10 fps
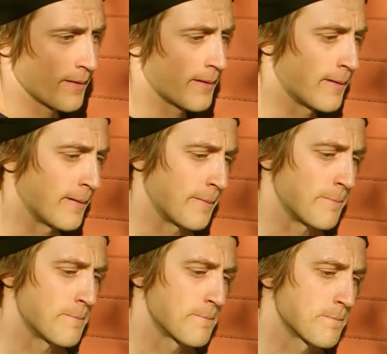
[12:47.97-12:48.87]

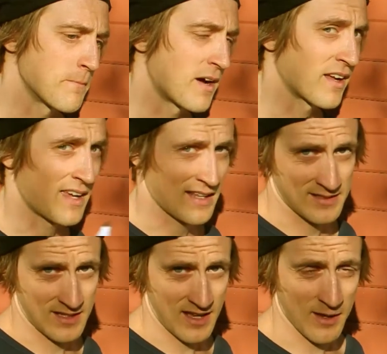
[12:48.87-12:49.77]
I can't
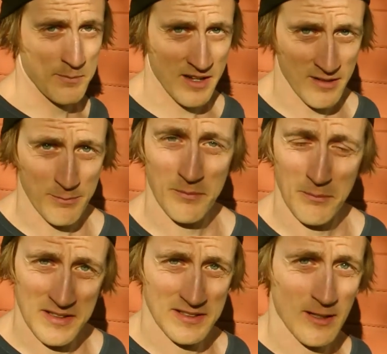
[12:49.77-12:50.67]
say I'm there
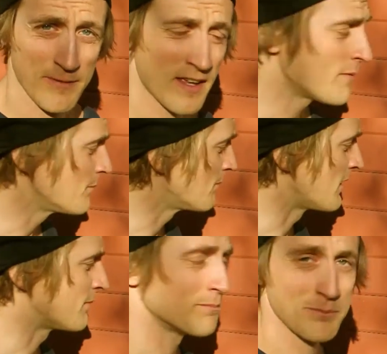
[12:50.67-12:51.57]
myself yet,
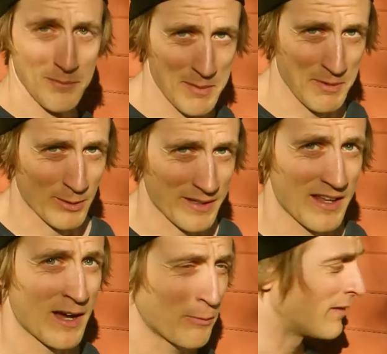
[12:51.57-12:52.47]
but maybe one
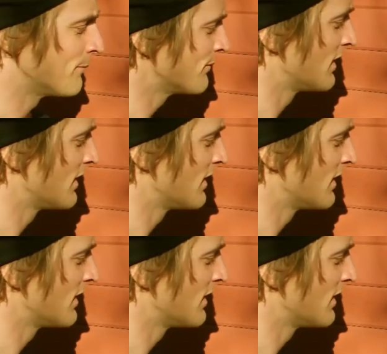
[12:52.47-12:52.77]
day I will.